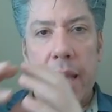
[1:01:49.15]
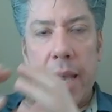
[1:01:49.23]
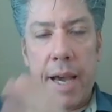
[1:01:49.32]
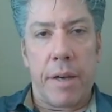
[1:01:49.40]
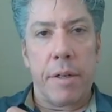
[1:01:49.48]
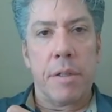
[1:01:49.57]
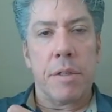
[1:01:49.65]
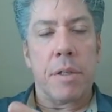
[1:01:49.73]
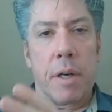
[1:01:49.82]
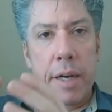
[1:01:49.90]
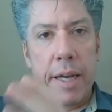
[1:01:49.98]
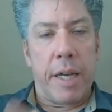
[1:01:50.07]
Counters
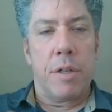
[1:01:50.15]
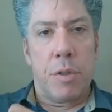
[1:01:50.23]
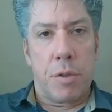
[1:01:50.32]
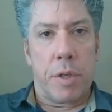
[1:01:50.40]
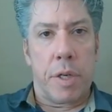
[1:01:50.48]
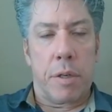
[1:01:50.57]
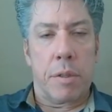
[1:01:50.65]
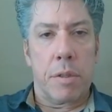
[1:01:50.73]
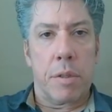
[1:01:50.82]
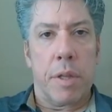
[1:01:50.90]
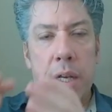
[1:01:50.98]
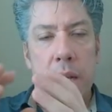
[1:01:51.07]
are edge
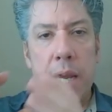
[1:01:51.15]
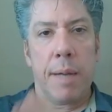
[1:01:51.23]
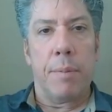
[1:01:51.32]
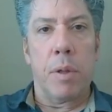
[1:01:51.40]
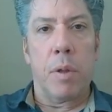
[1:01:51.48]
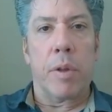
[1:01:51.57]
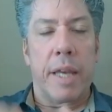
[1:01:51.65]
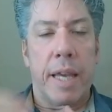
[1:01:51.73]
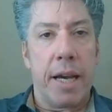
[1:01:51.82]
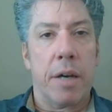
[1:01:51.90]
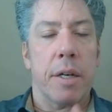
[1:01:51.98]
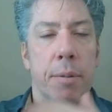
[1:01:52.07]
triggered. So the enable or the
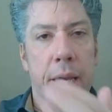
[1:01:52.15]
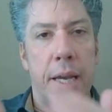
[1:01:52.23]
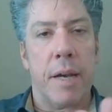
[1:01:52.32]
count up,